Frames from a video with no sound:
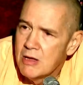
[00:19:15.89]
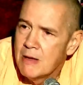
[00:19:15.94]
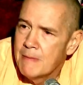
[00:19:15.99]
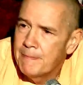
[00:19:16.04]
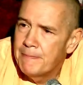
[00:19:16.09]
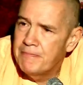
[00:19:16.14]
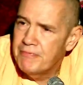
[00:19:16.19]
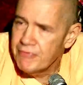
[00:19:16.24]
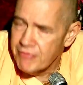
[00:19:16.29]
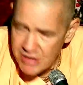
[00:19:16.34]

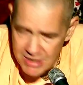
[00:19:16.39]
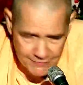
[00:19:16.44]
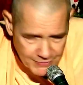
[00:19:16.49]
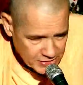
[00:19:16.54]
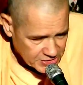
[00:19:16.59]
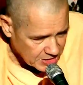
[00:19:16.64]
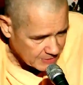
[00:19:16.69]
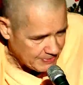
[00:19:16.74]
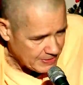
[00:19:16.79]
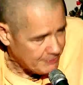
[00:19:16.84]

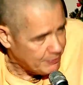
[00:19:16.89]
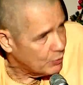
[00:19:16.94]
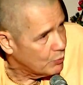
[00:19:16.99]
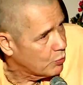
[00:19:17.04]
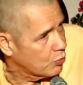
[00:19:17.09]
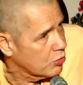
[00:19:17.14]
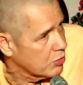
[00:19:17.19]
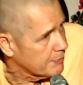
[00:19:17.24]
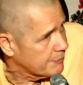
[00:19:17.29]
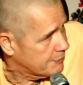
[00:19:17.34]
Previously, people
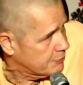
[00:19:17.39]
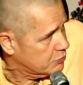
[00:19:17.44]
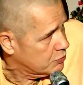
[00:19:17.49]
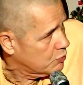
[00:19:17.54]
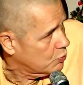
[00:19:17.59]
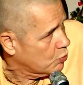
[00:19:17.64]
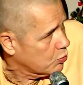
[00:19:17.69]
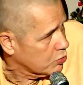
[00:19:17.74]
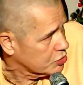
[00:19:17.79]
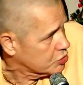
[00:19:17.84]
wore,
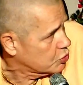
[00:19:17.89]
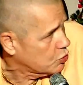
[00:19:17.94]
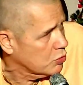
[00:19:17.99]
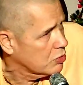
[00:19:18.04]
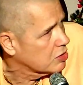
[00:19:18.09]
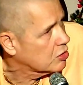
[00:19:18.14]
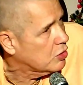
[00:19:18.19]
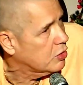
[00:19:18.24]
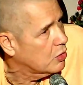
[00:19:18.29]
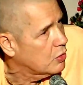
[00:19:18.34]
wore torn
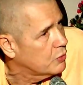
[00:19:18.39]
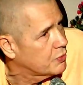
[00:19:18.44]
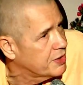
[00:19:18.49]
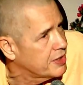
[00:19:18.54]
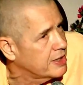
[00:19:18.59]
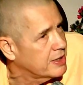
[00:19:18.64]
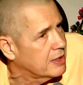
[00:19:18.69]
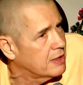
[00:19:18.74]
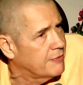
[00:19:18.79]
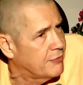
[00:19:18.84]

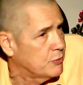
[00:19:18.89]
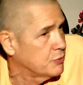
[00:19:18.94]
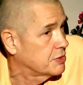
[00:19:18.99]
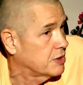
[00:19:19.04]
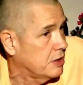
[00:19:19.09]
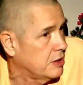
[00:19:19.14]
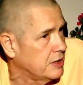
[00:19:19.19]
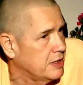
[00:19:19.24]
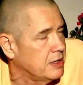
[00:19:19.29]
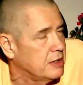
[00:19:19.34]
clothing if it was
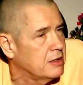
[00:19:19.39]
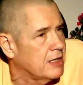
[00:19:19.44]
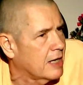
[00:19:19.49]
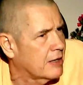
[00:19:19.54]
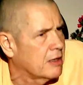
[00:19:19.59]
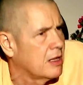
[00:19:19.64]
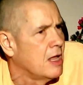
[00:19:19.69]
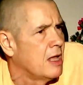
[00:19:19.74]
clean, like,